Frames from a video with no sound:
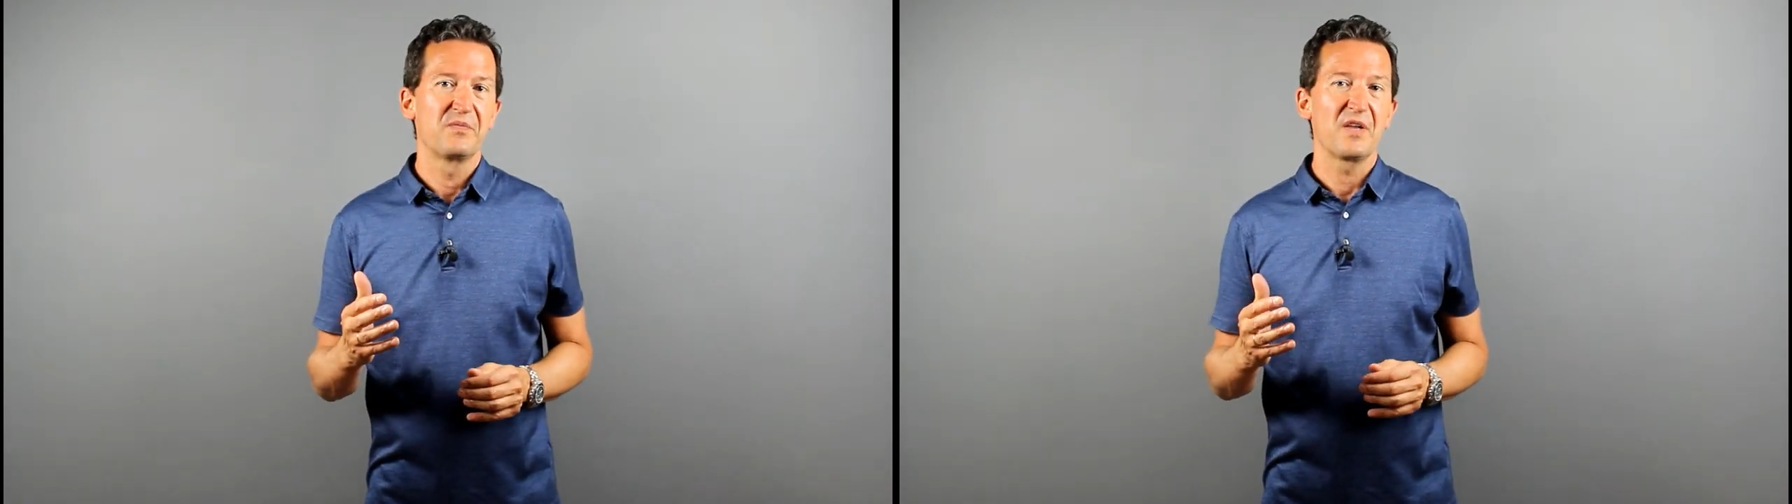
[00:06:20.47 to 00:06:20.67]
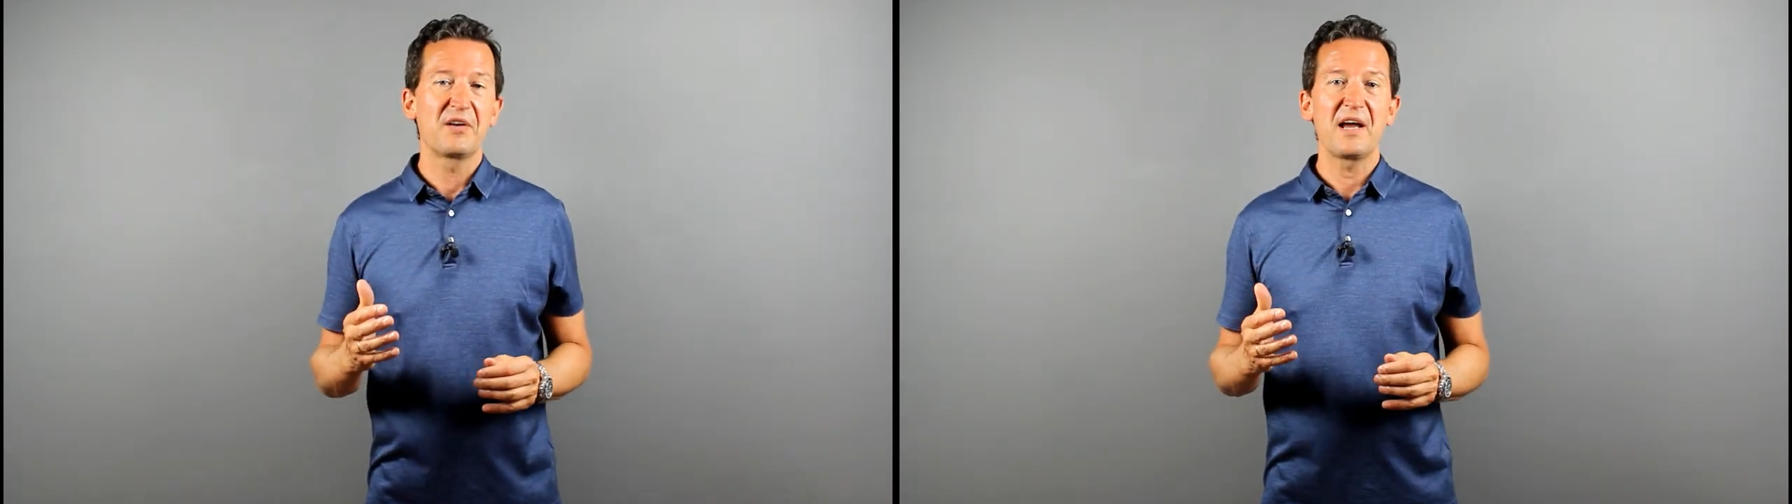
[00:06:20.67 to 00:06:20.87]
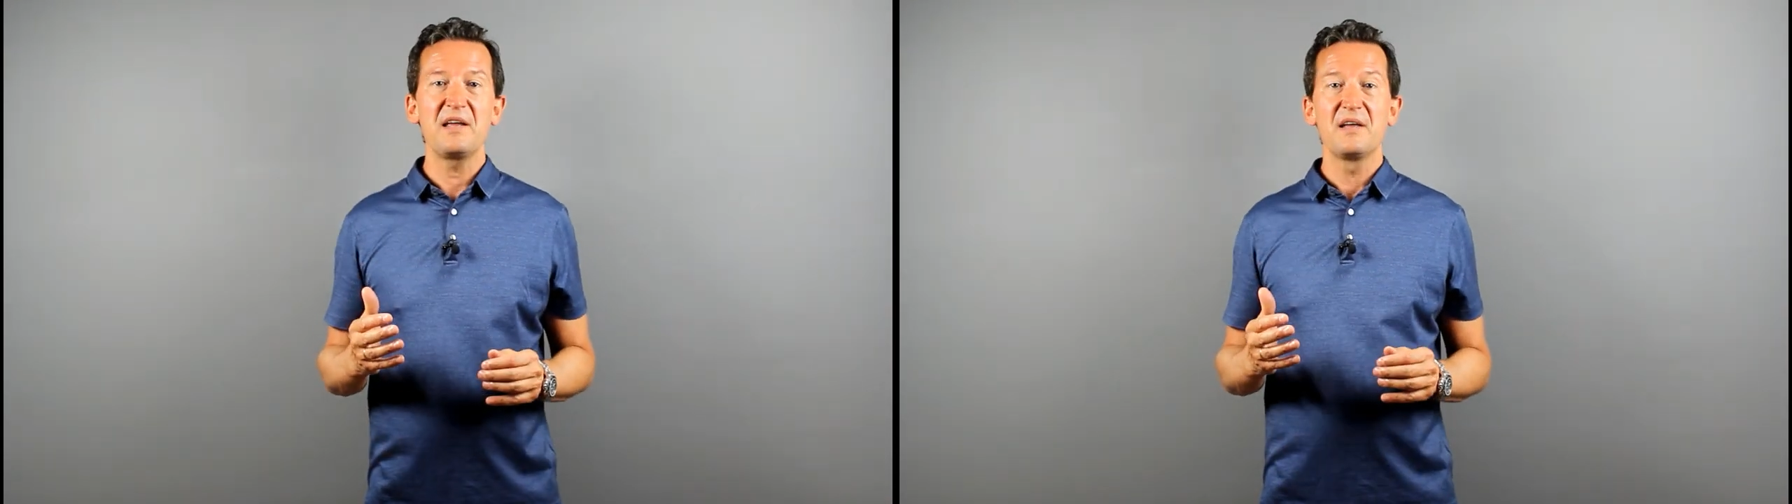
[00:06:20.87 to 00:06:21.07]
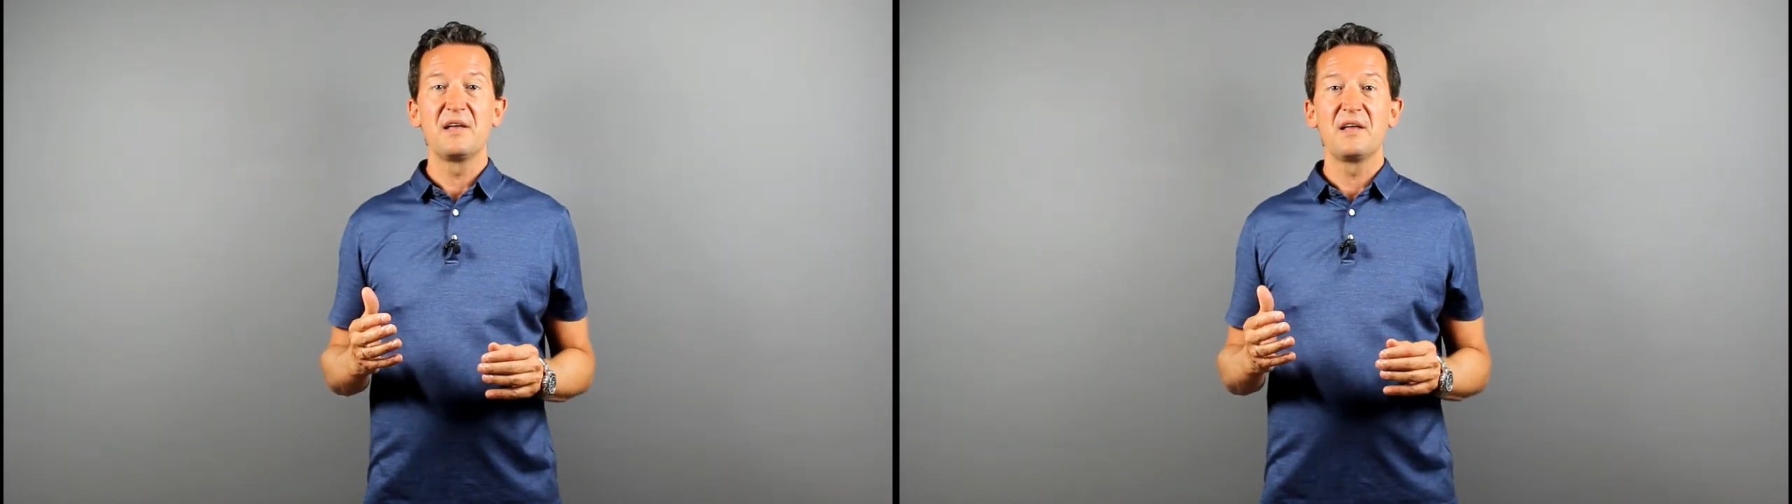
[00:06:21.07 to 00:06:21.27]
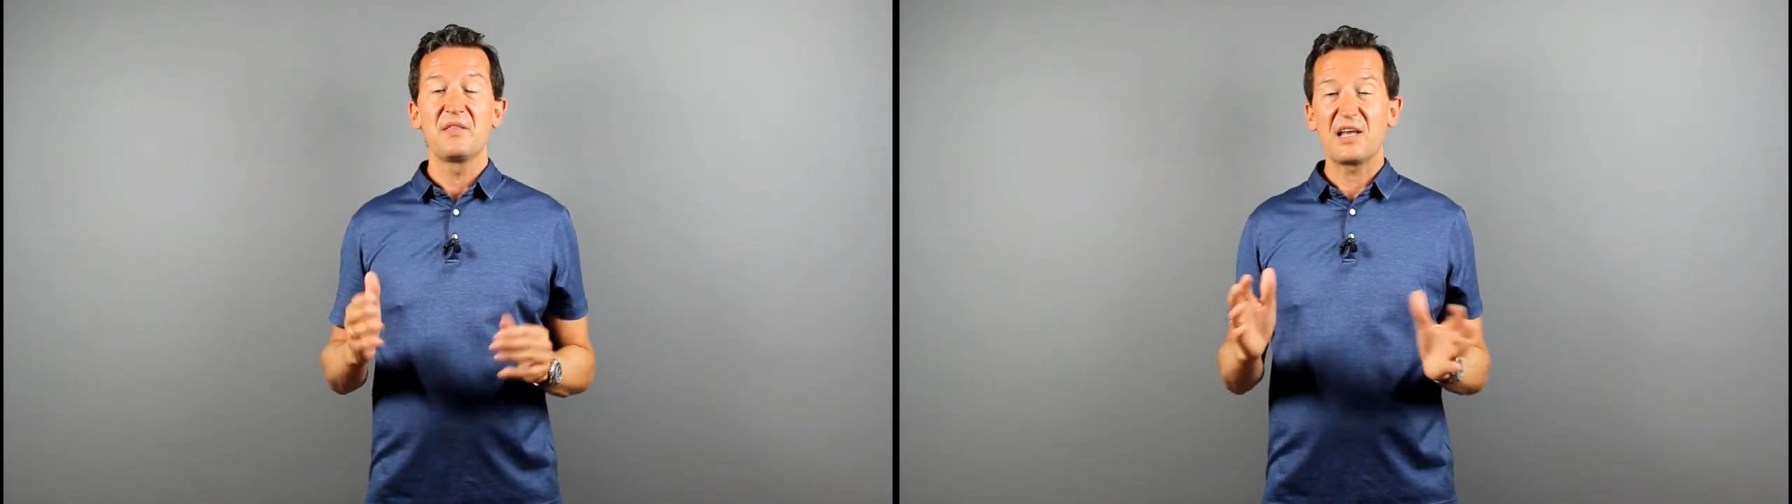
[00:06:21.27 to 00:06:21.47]
Okay,
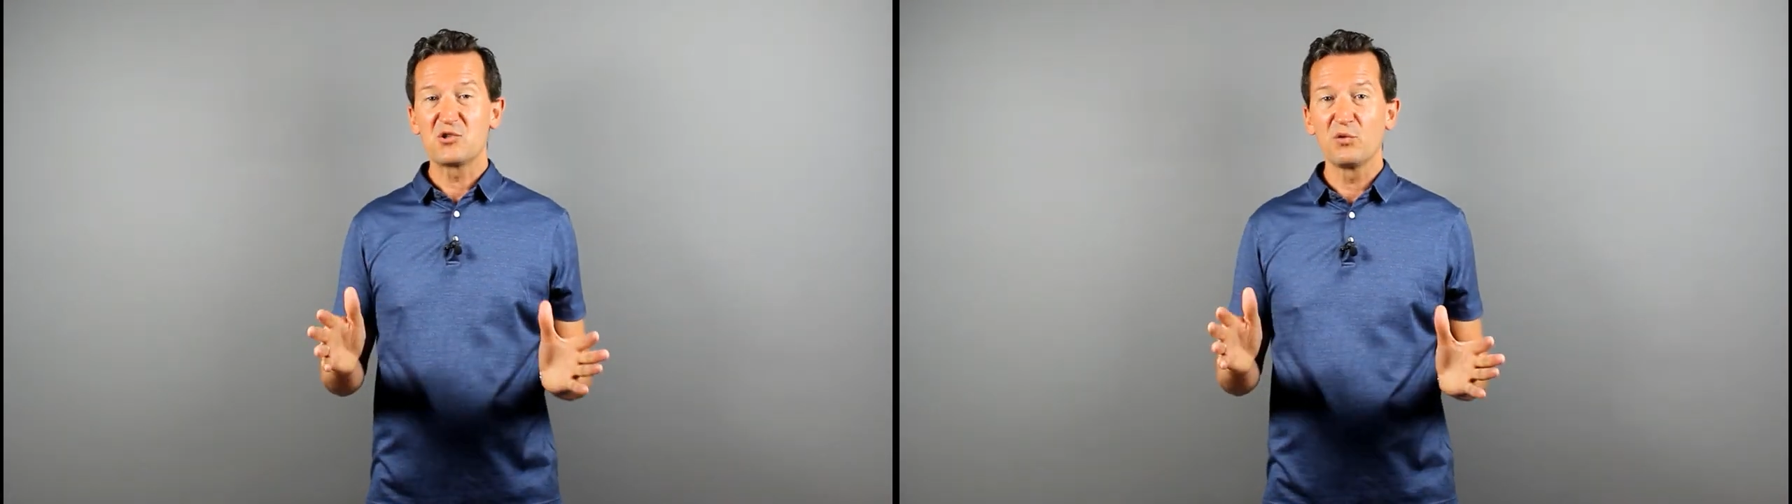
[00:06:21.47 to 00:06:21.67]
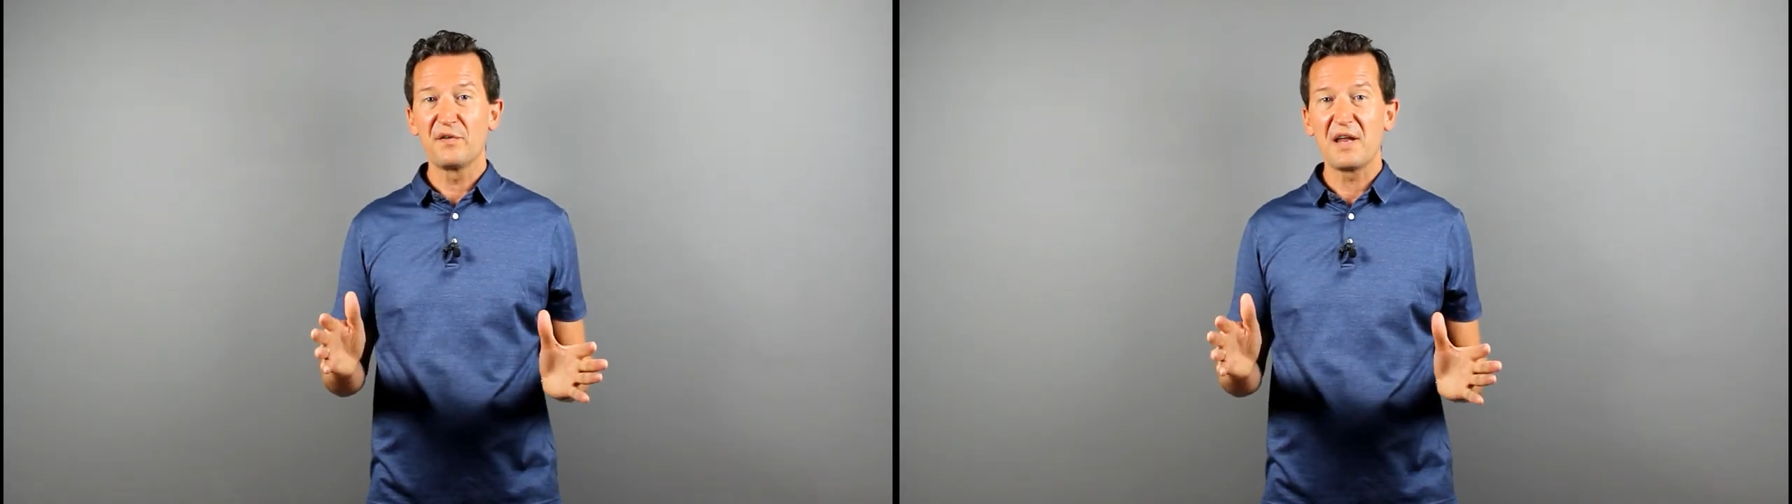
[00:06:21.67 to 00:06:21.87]
that's all for